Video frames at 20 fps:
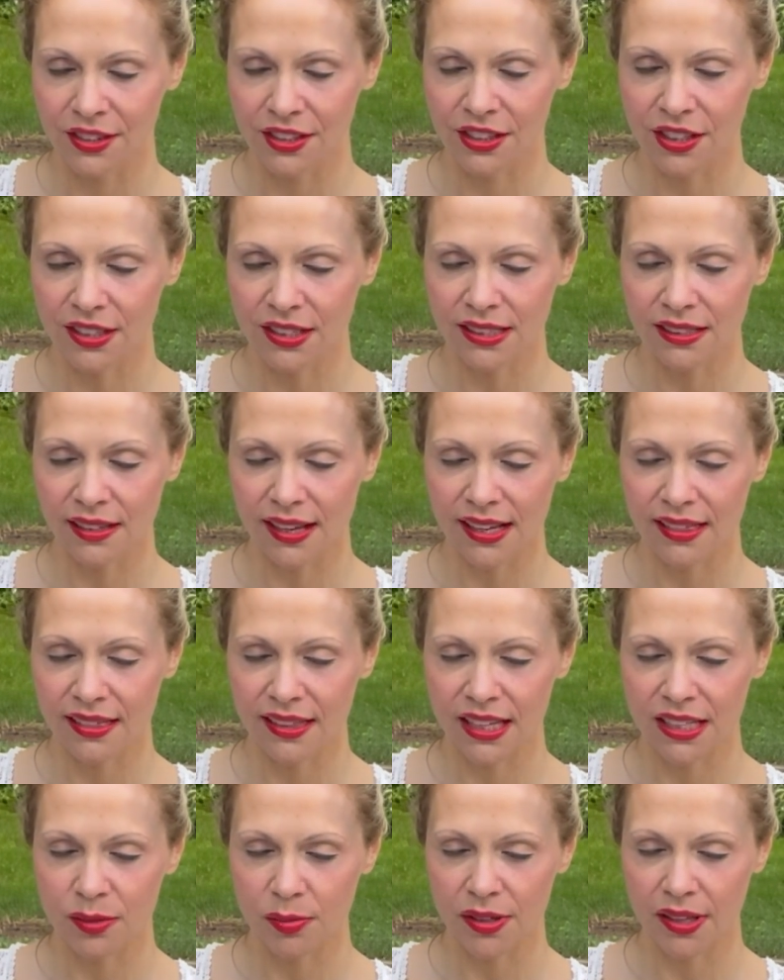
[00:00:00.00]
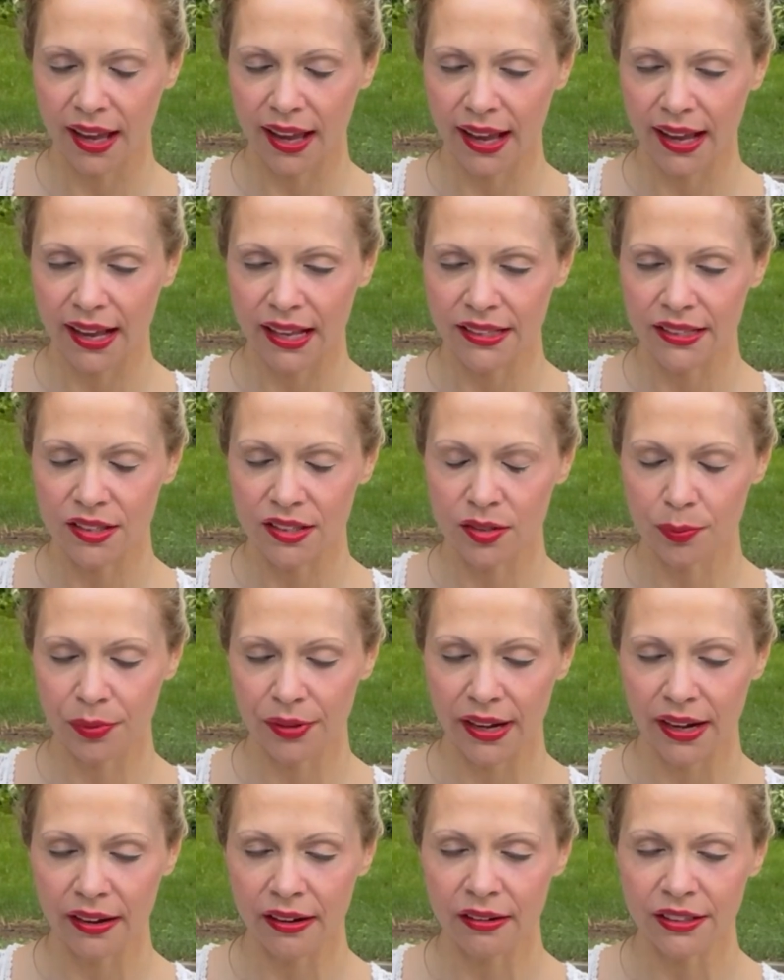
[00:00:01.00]
Just like this, with hands into
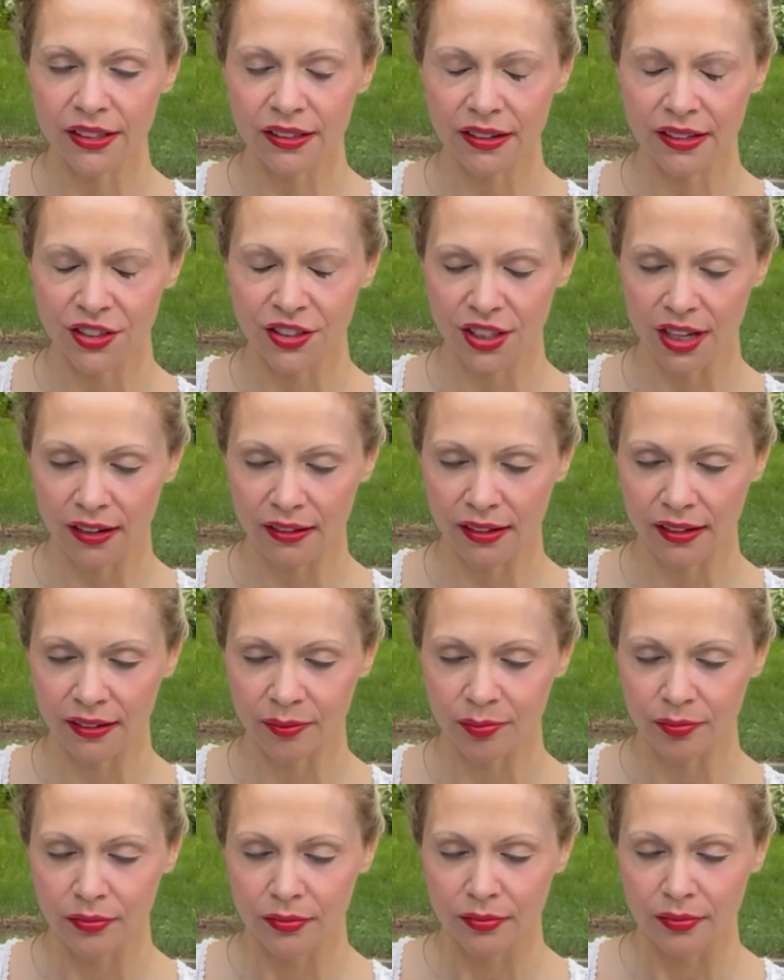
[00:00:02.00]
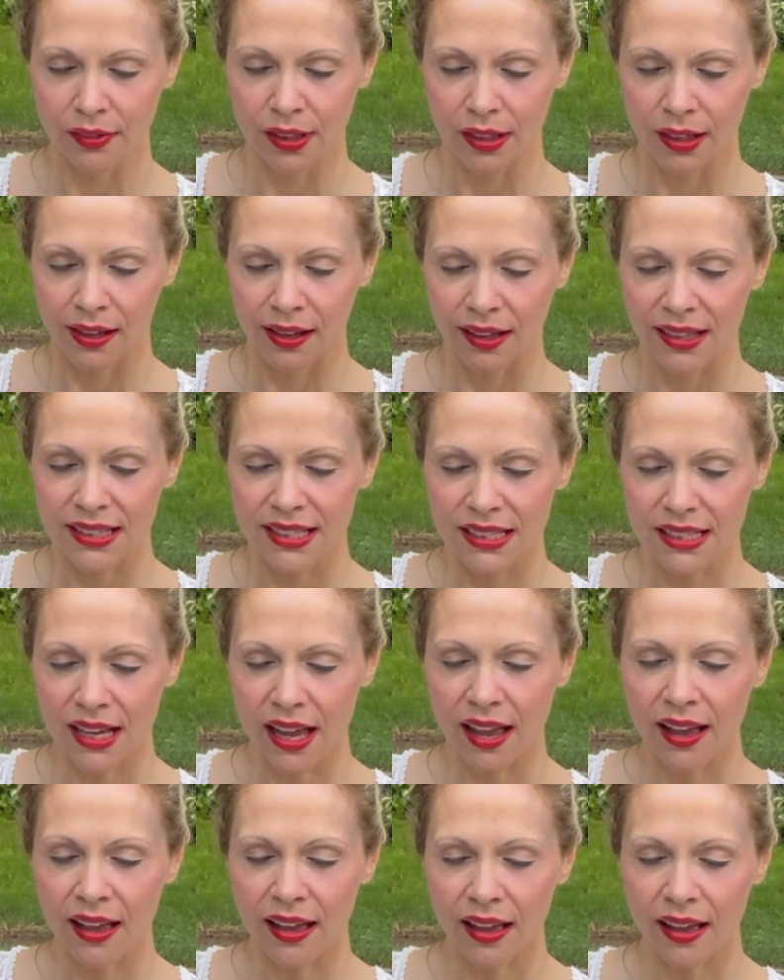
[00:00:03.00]
prayer on your heart chakra.
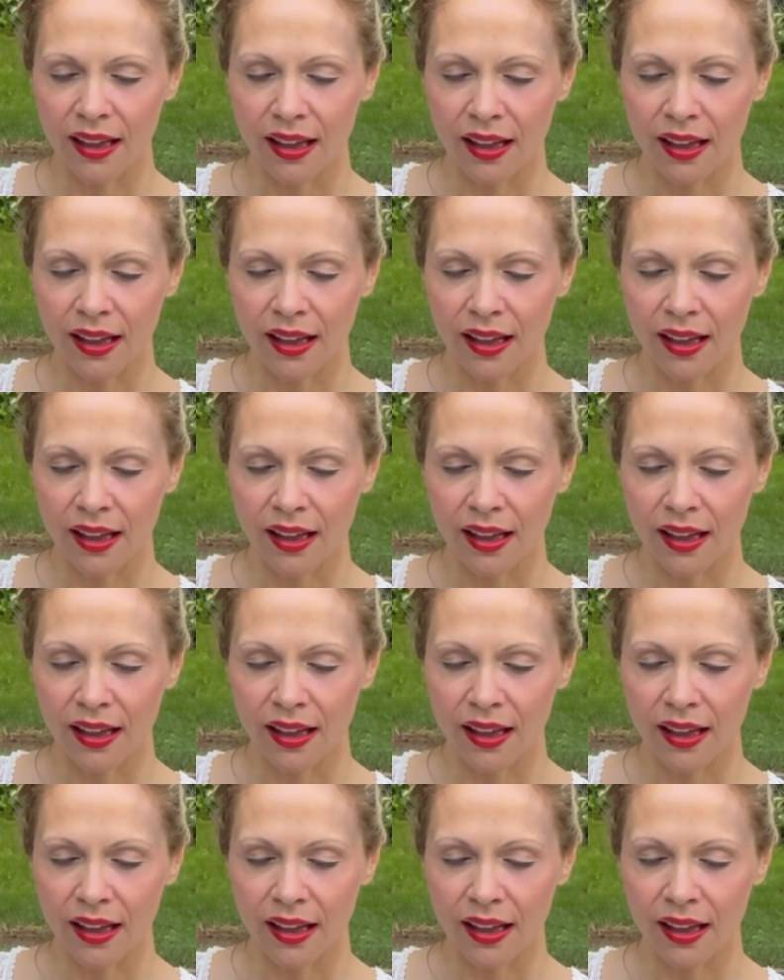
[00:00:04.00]
Satnam.